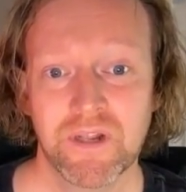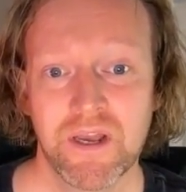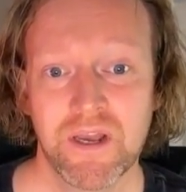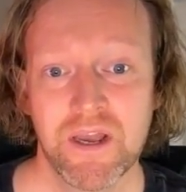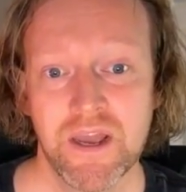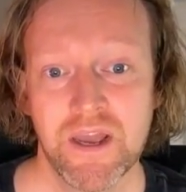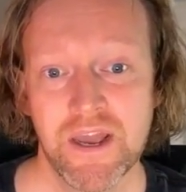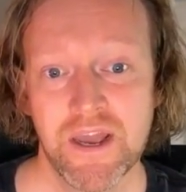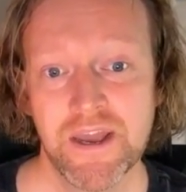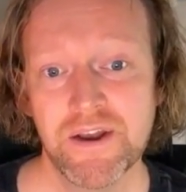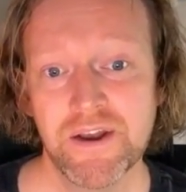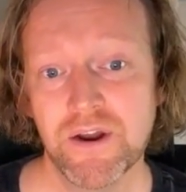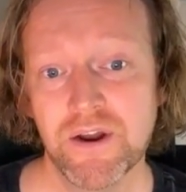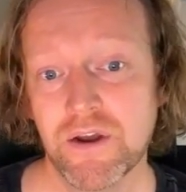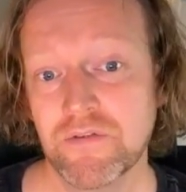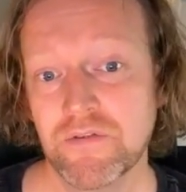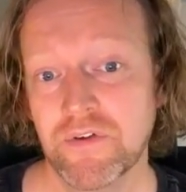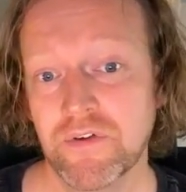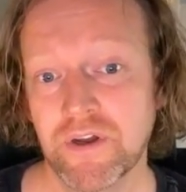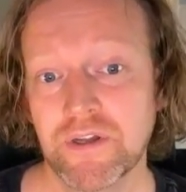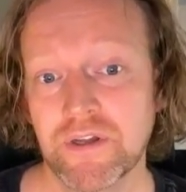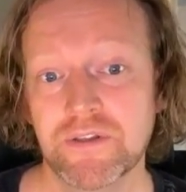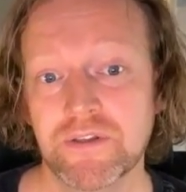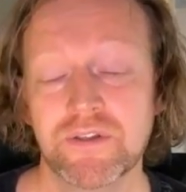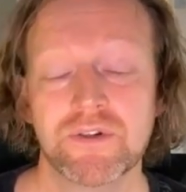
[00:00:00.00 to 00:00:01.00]
Head
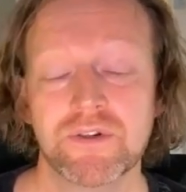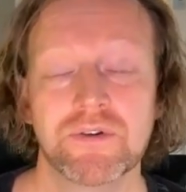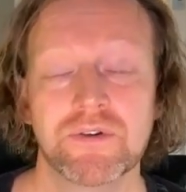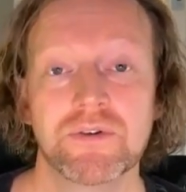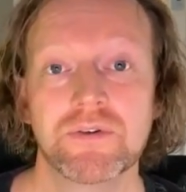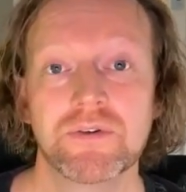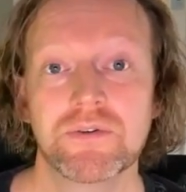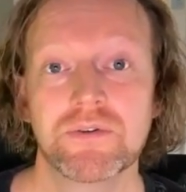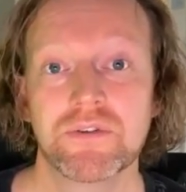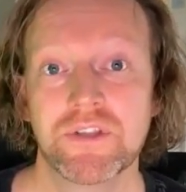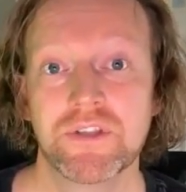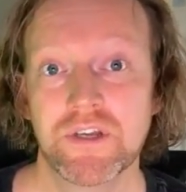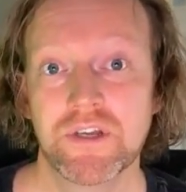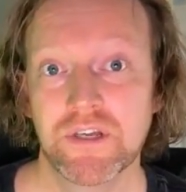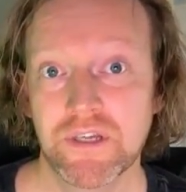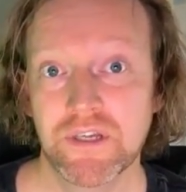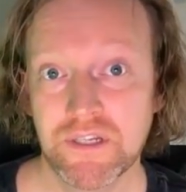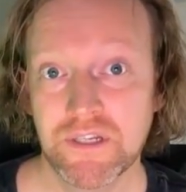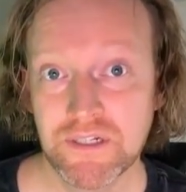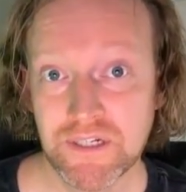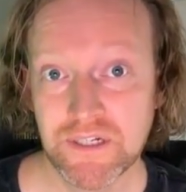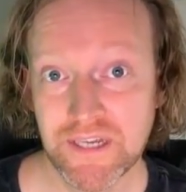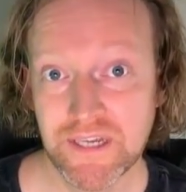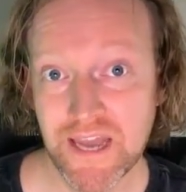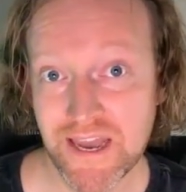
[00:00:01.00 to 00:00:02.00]
over to the
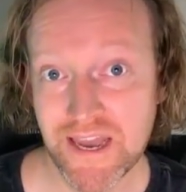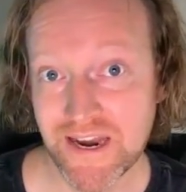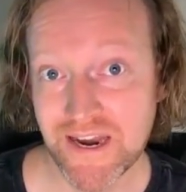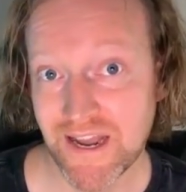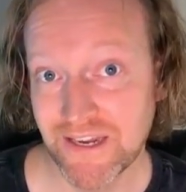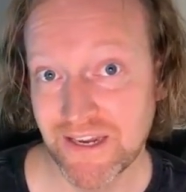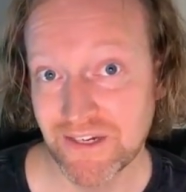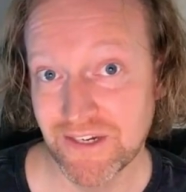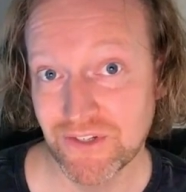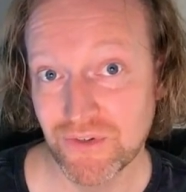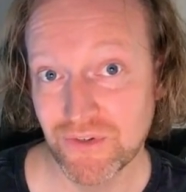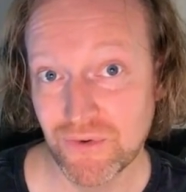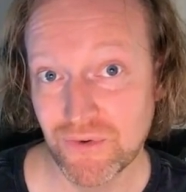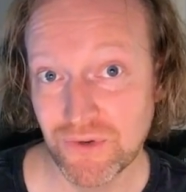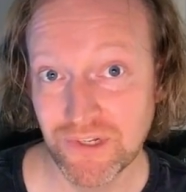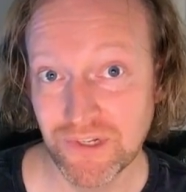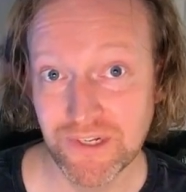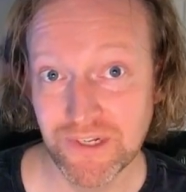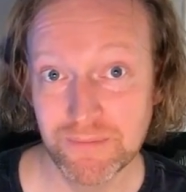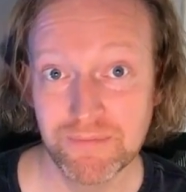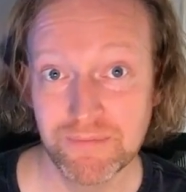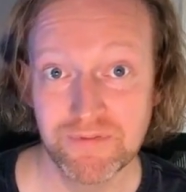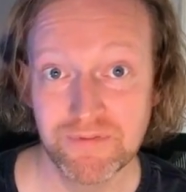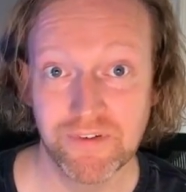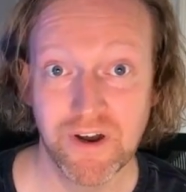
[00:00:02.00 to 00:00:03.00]
indicator underscore
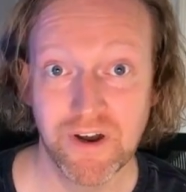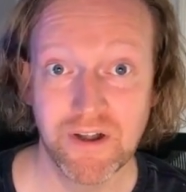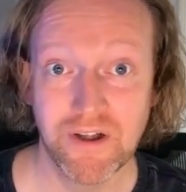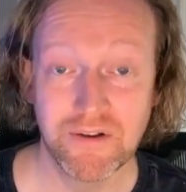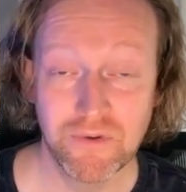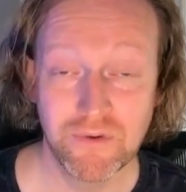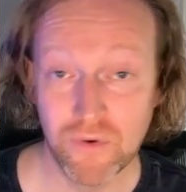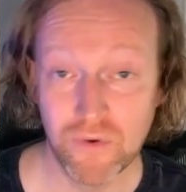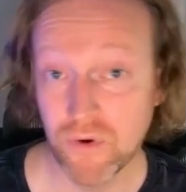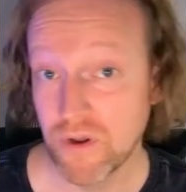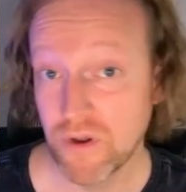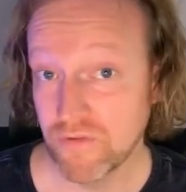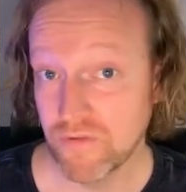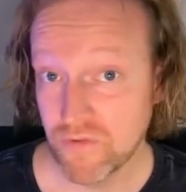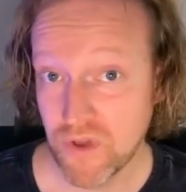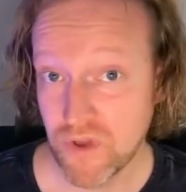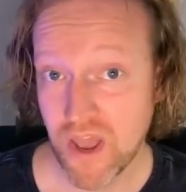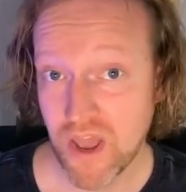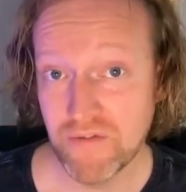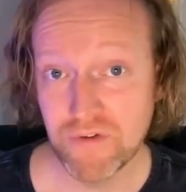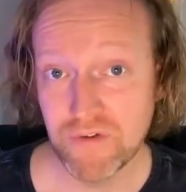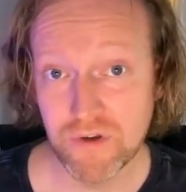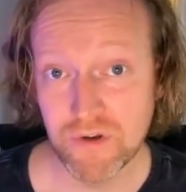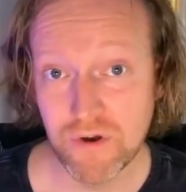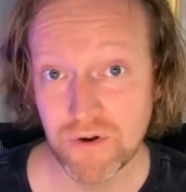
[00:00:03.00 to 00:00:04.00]
lib file, or if you
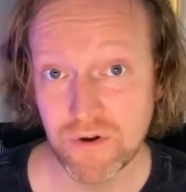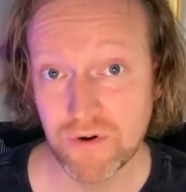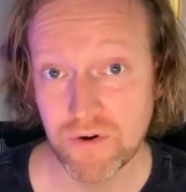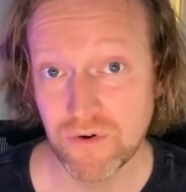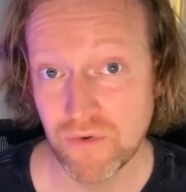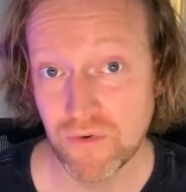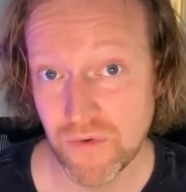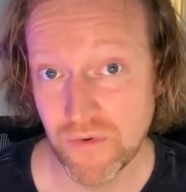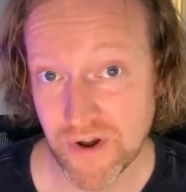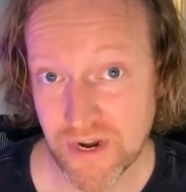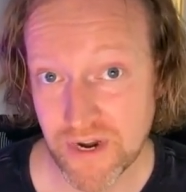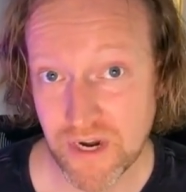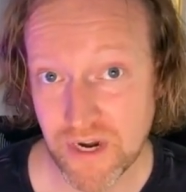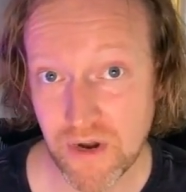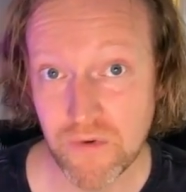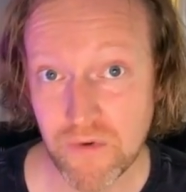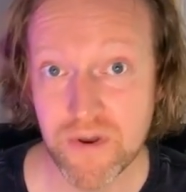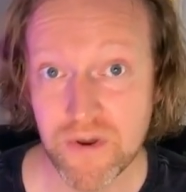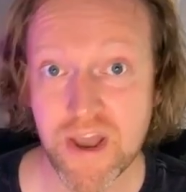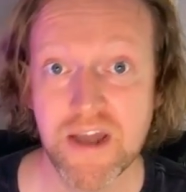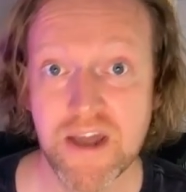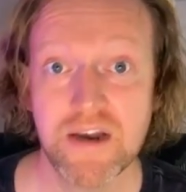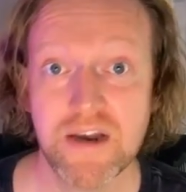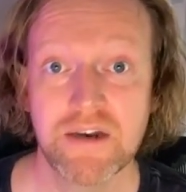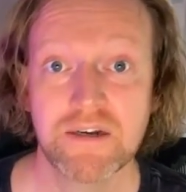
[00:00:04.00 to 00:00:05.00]
haven't got it already,
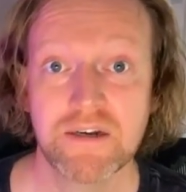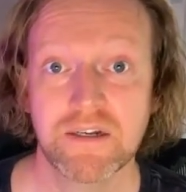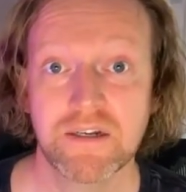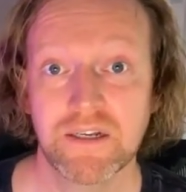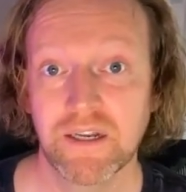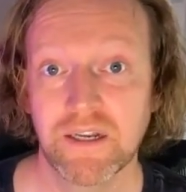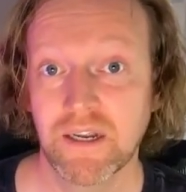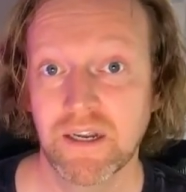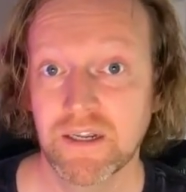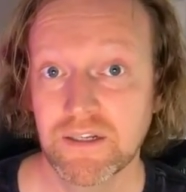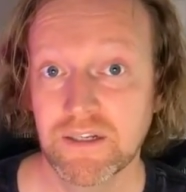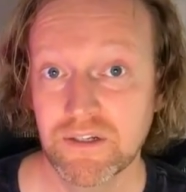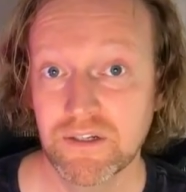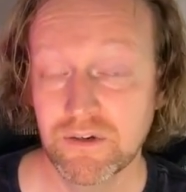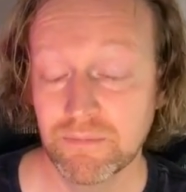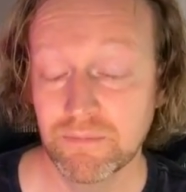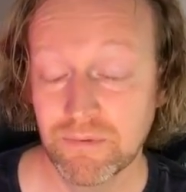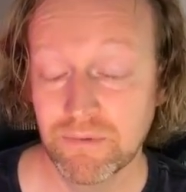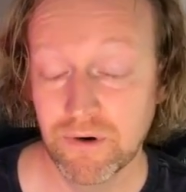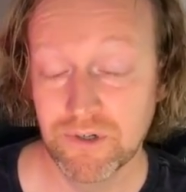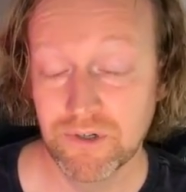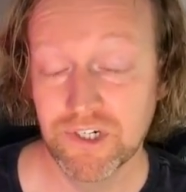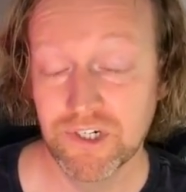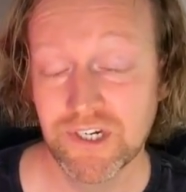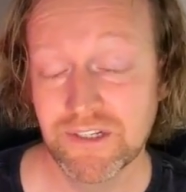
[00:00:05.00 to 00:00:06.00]
create it uh, in your
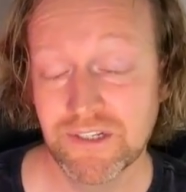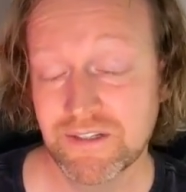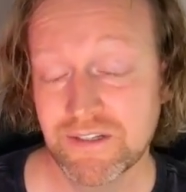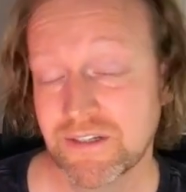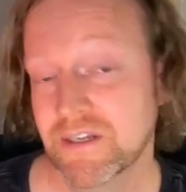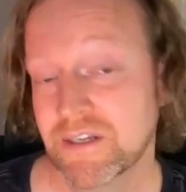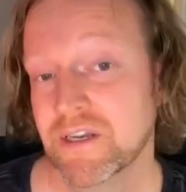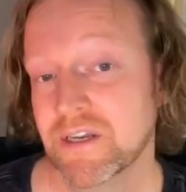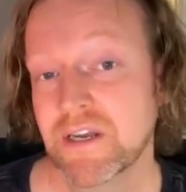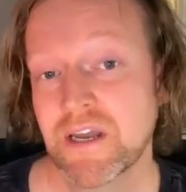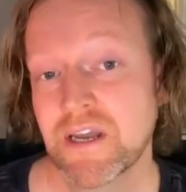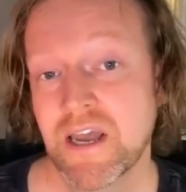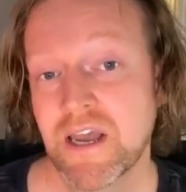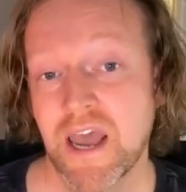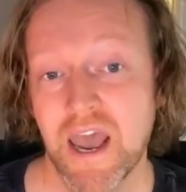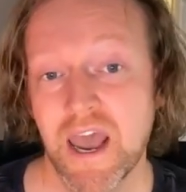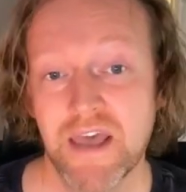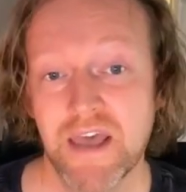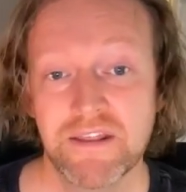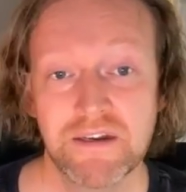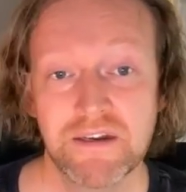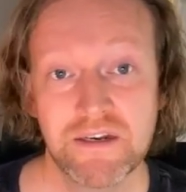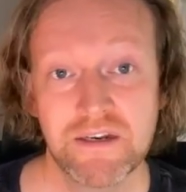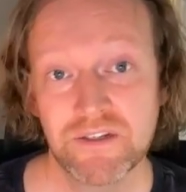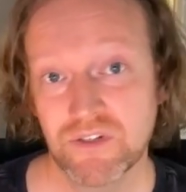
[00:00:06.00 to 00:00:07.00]
project, and
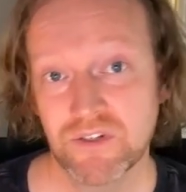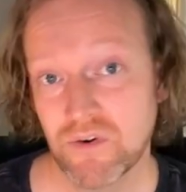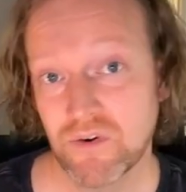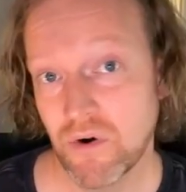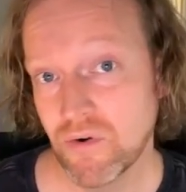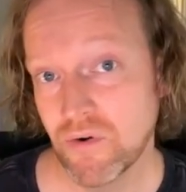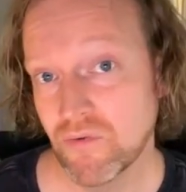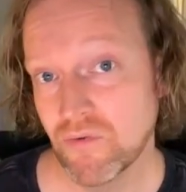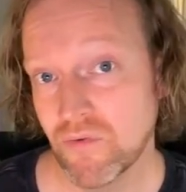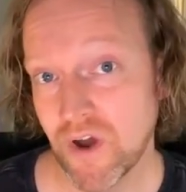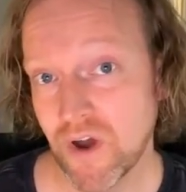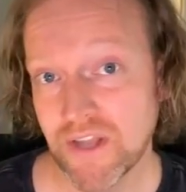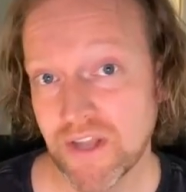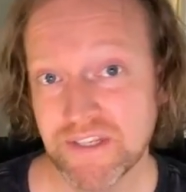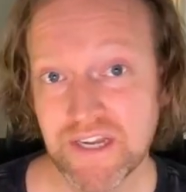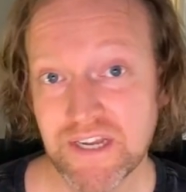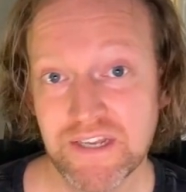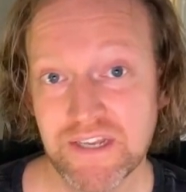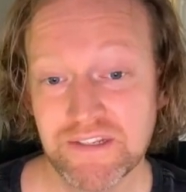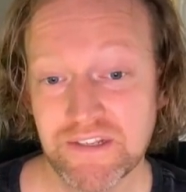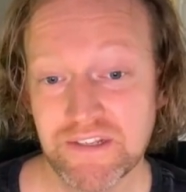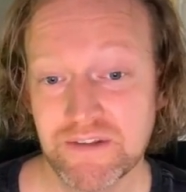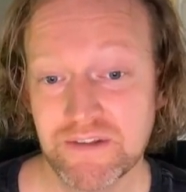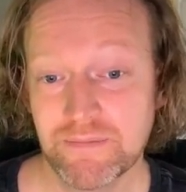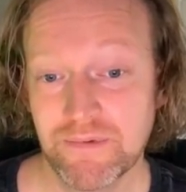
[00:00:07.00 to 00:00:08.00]
then scroll right down
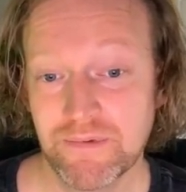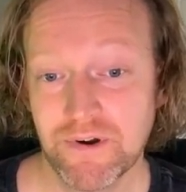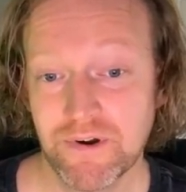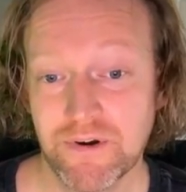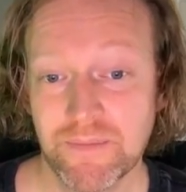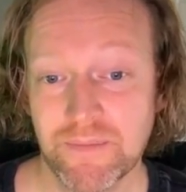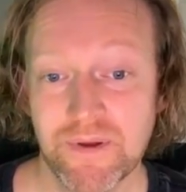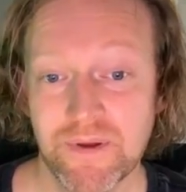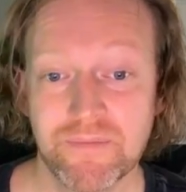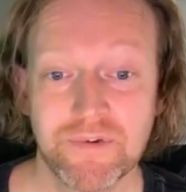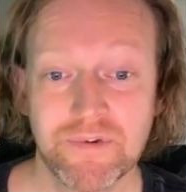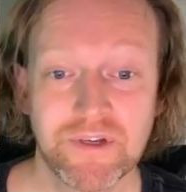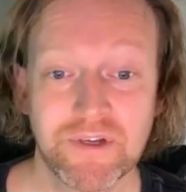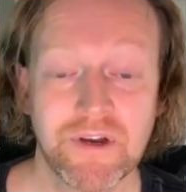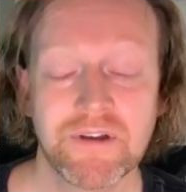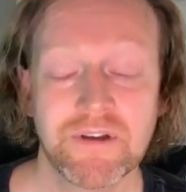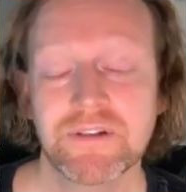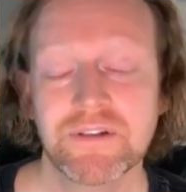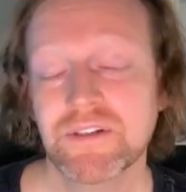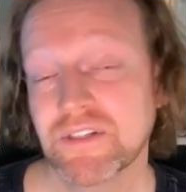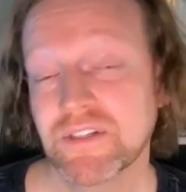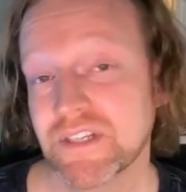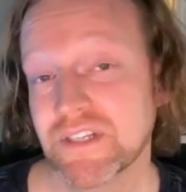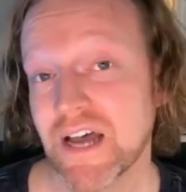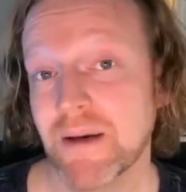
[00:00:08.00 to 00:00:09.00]
to the bottom, and we're going to
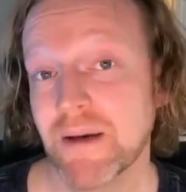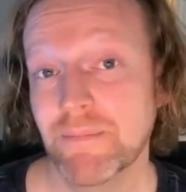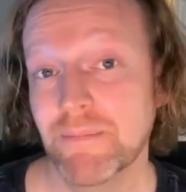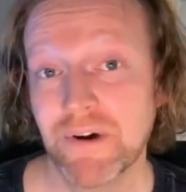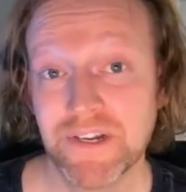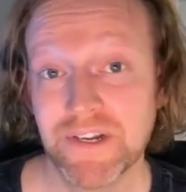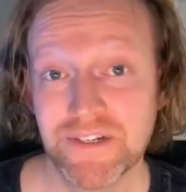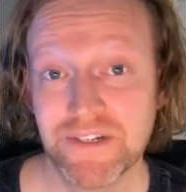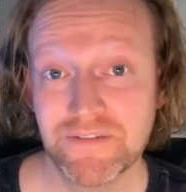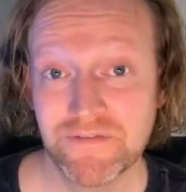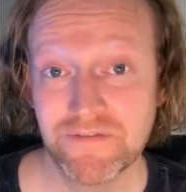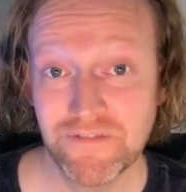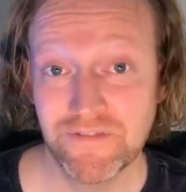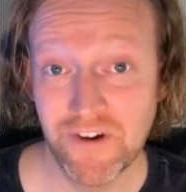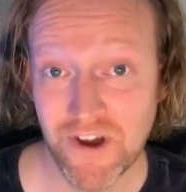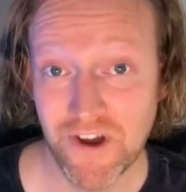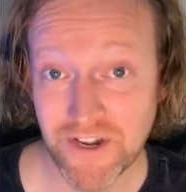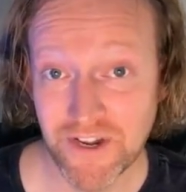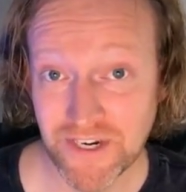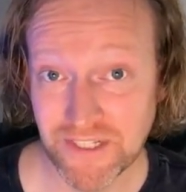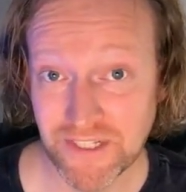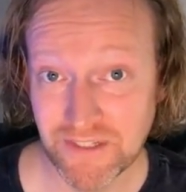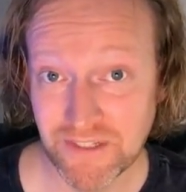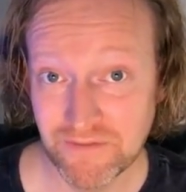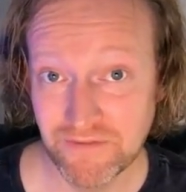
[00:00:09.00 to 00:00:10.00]
start by
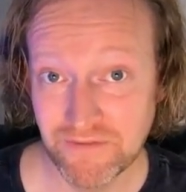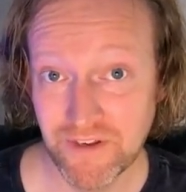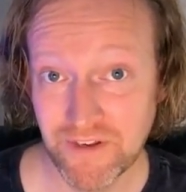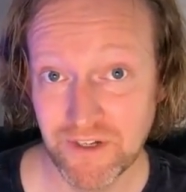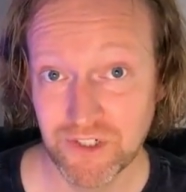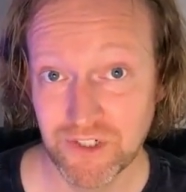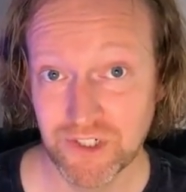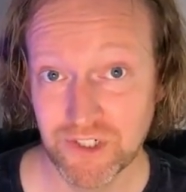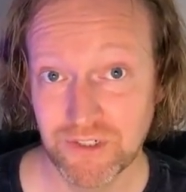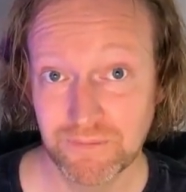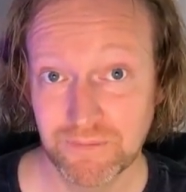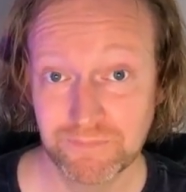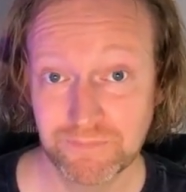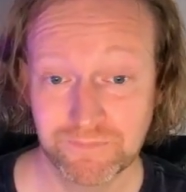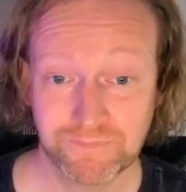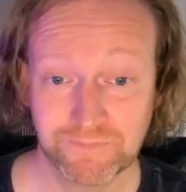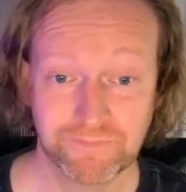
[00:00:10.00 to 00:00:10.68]
defining the function.